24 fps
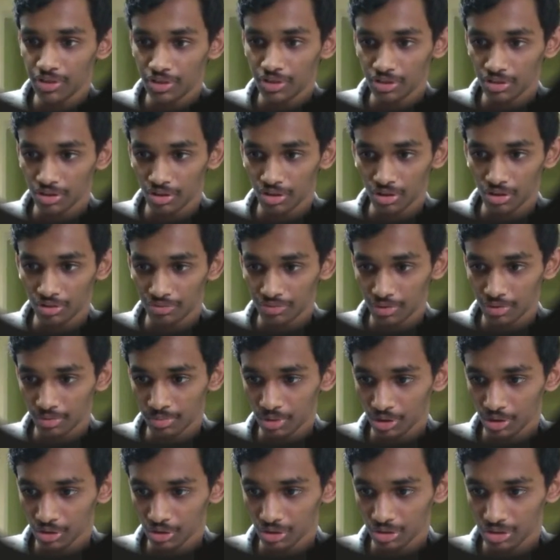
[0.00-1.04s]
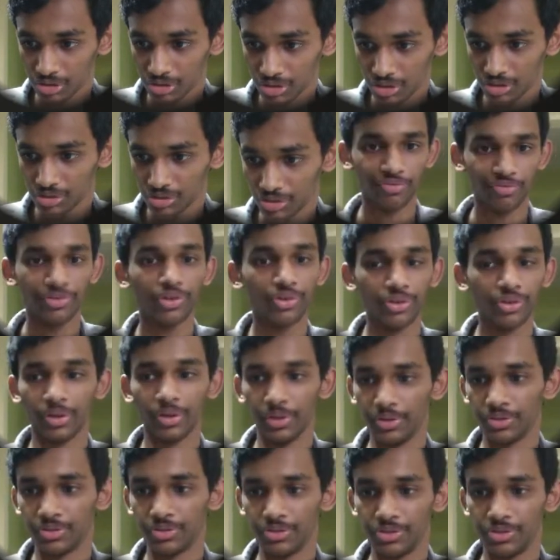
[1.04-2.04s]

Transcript: feature of uBlock Origin. If you're going to